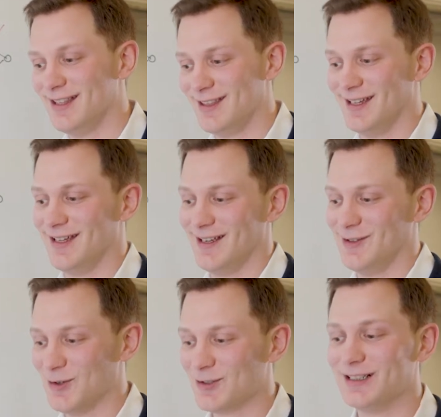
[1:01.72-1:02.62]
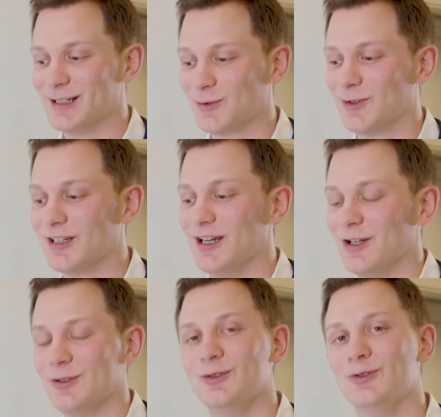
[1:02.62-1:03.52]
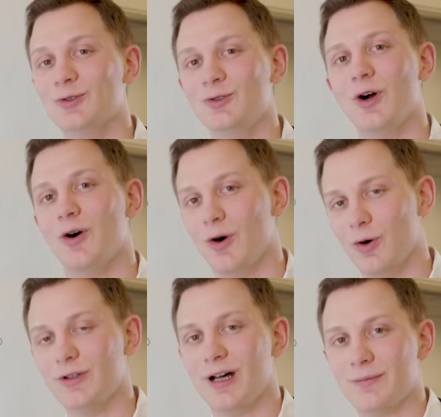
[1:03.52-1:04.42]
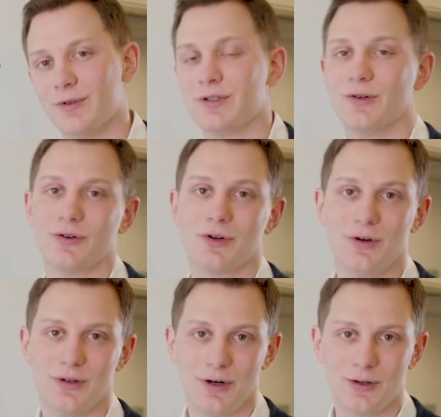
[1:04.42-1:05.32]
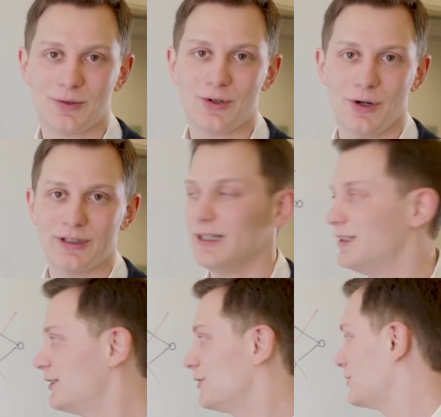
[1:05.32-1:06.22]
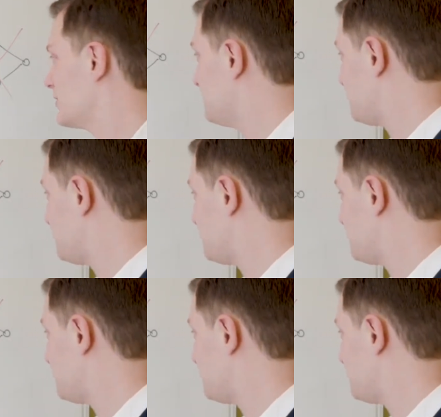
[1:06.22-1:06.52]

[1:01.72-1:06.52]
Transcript: the neural network to do whole numbers, or also called integers.